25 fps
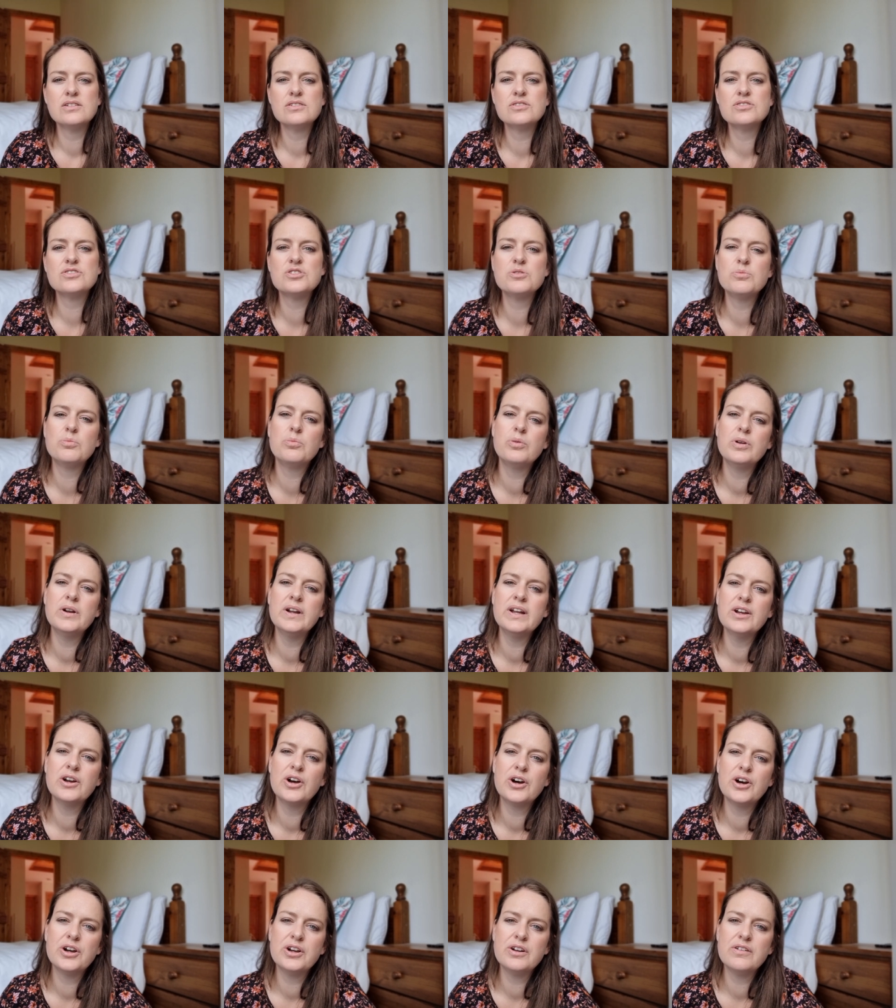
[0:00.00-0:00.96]
to
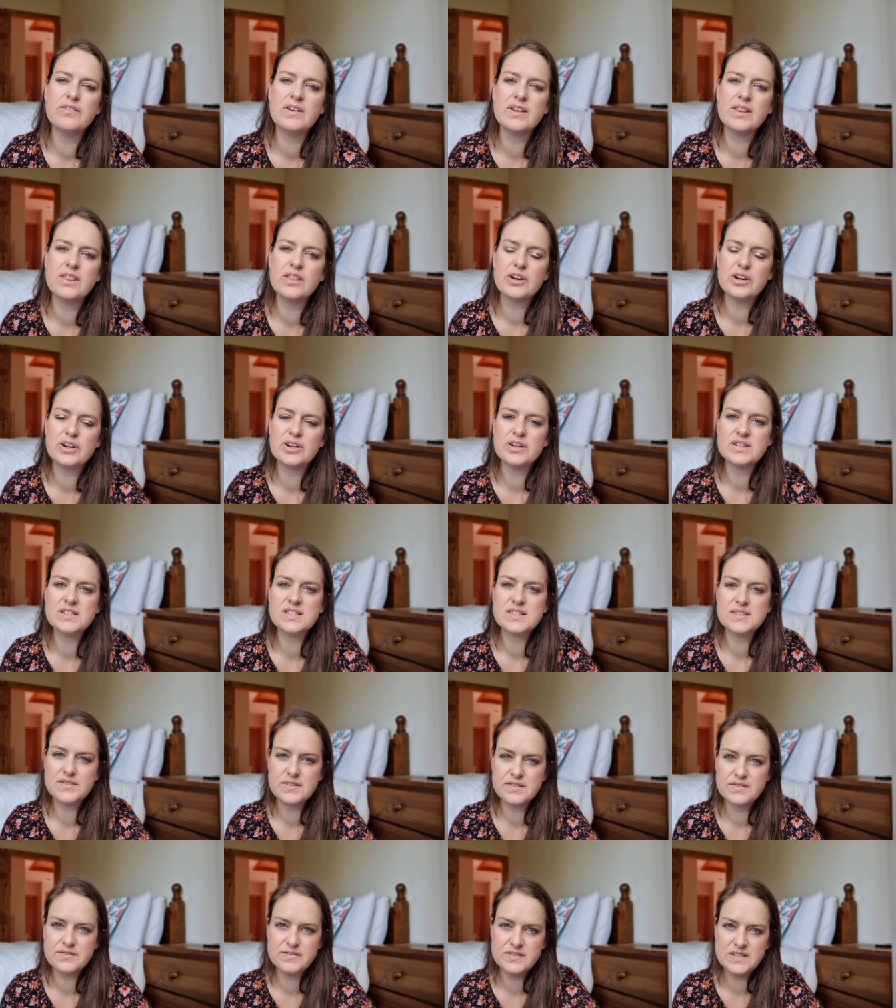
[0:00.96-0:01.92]
bring over those
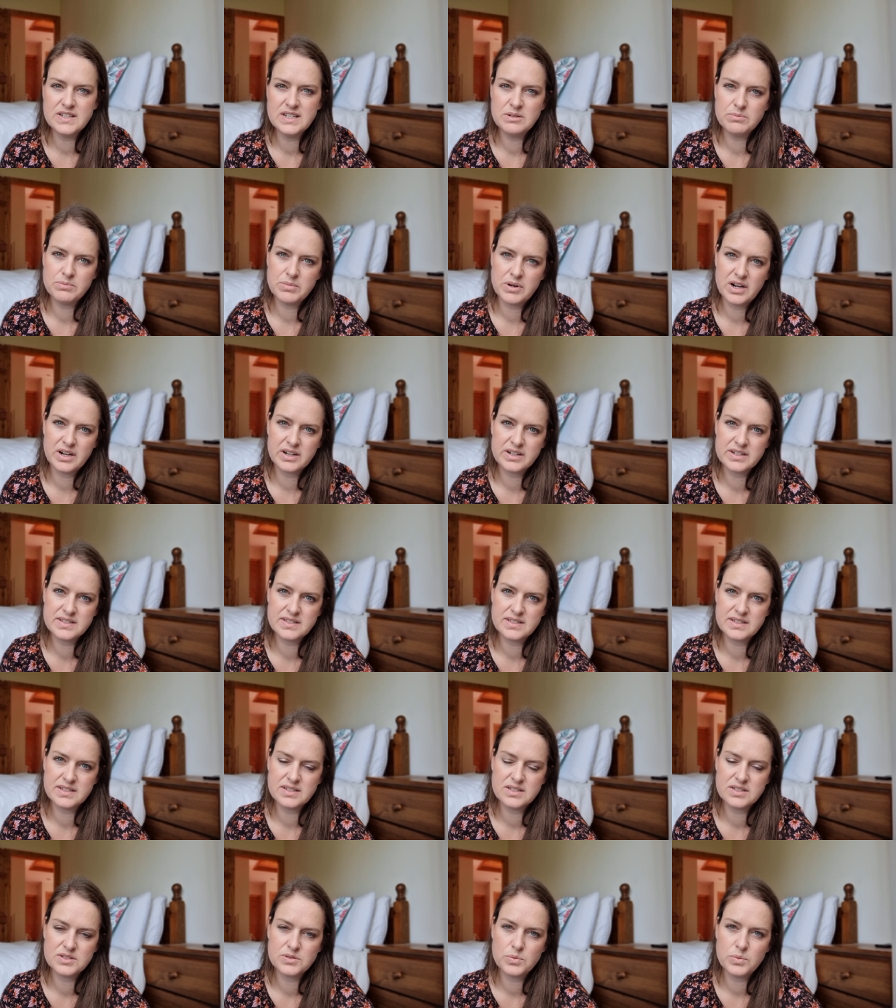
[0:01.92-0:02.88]
15
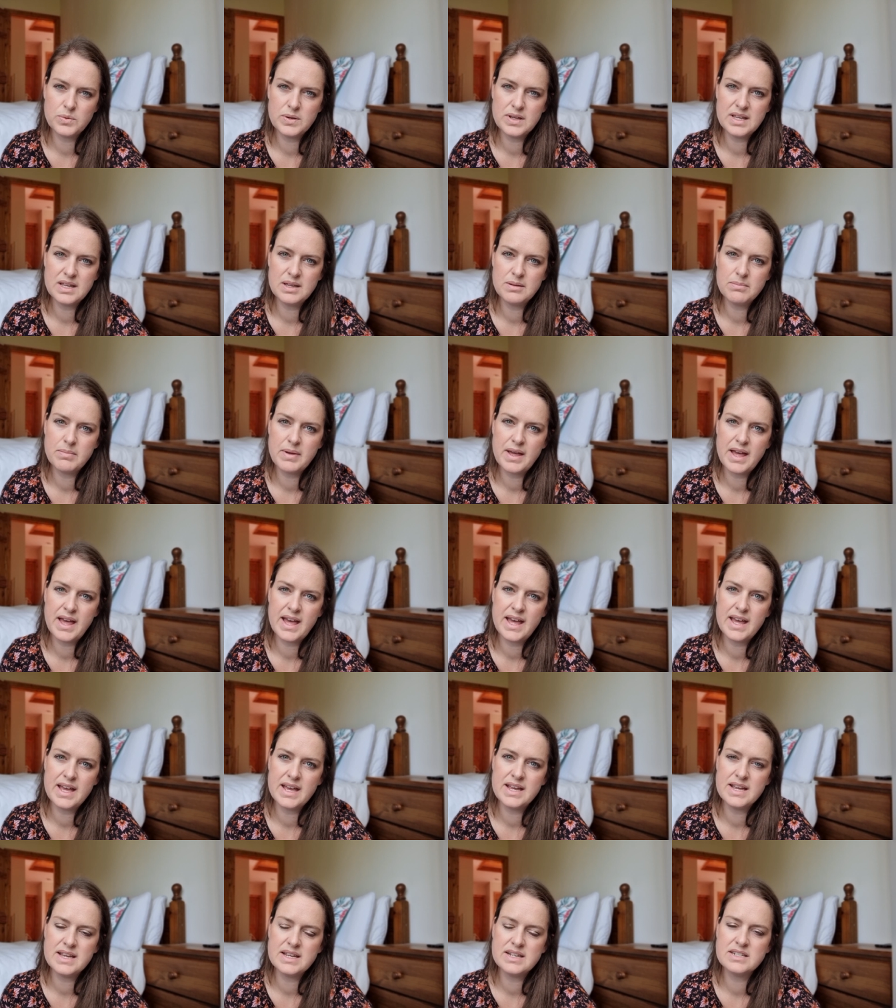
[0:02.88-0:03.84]
boxes, we
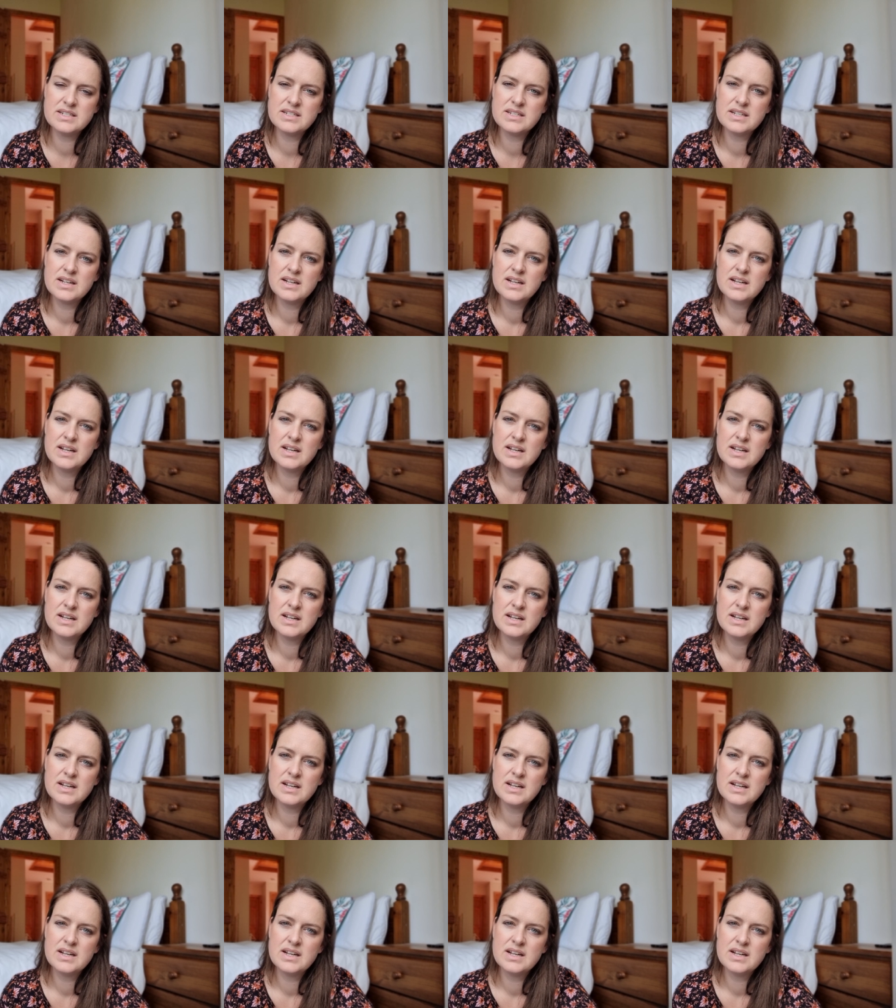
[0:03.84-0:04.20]
paid